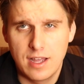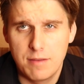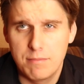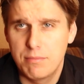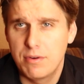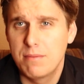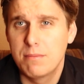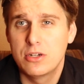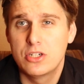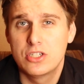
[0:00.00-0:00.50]
time,
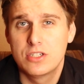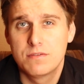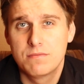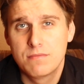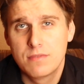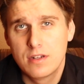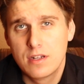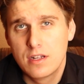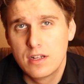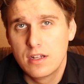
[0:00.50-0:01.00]
pretty much
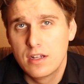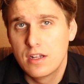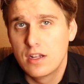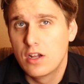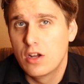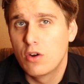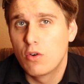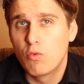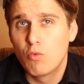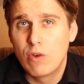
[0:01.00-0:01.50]

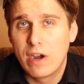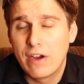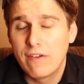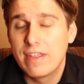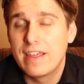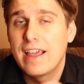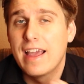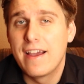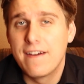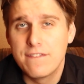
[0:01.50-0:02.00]

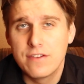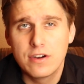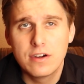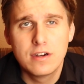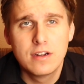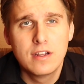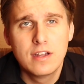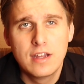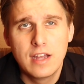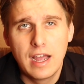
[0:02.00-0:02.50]
rarely
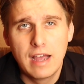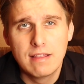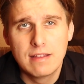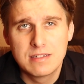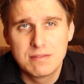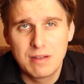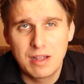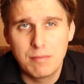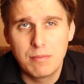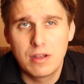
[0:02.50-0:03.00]
ever,
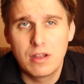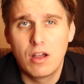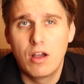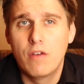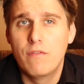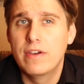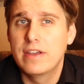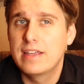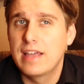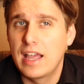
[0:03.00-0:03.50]
unless like I'm
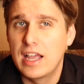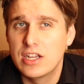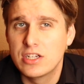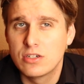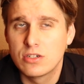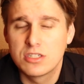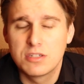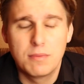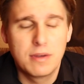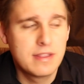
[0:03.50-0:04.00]
on
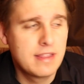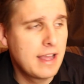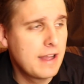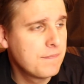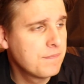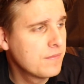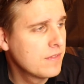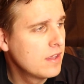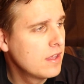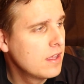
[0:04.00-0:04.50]
vacation or something like
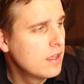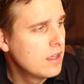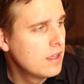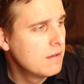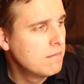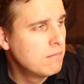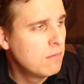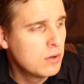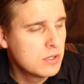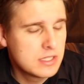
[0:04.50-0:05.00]
that.
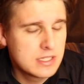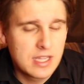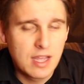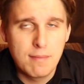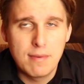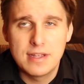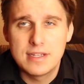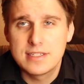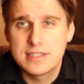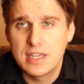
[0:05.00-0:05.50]
Most of the
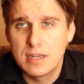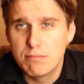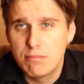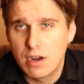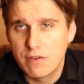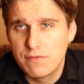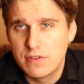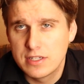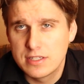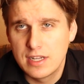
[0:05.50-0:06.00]
time I skip
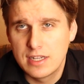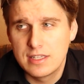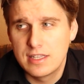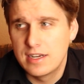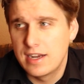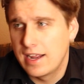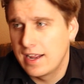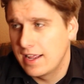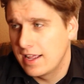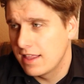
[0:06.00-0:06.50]
breakfast. Like
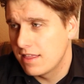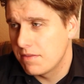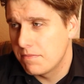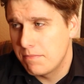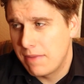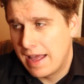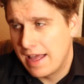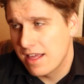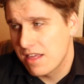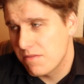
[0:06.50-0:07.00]
today, it's
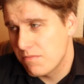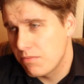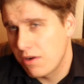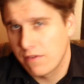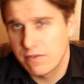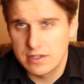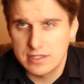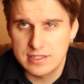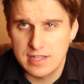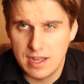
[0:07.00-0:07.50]
past
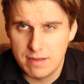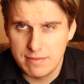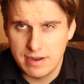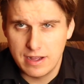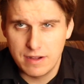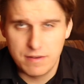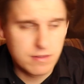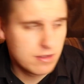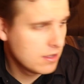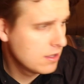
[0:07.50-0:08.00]
breakfast time
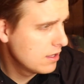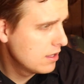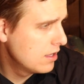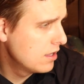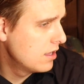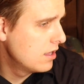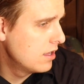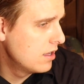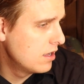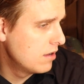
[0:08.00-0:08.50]
now.
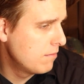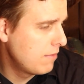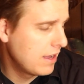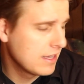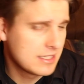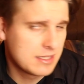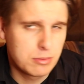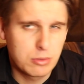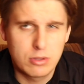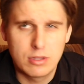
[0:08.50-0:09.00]

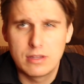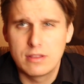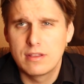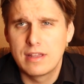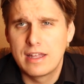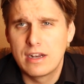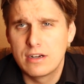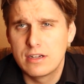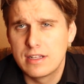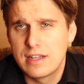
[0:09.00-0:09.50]
I slept
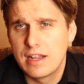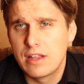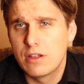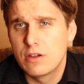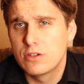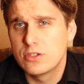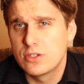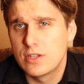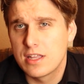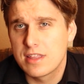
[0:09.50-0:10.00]
later today
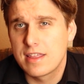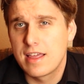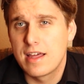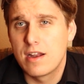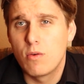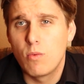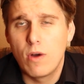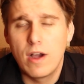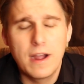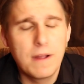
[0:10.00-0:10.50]
though, so that's
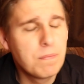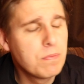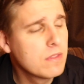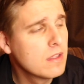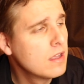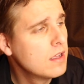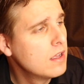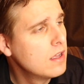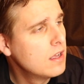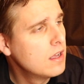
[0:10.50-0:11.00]
kind of why.
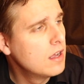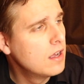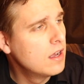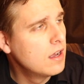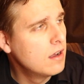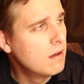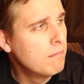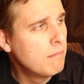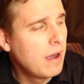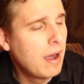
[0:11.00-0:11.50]

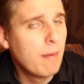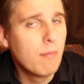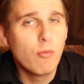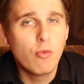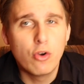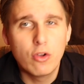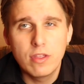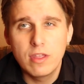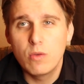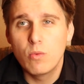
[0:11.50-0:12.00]

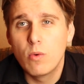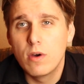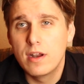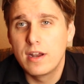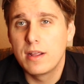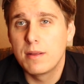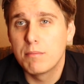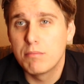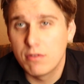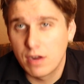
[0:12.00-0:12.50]
I'm really
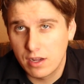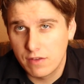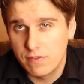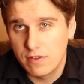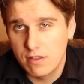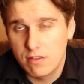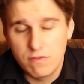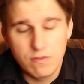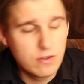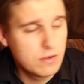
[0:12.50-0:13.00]
wanting
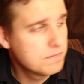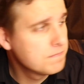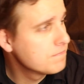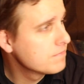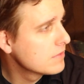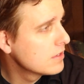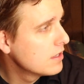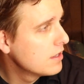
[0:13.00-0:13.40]
breakfast food,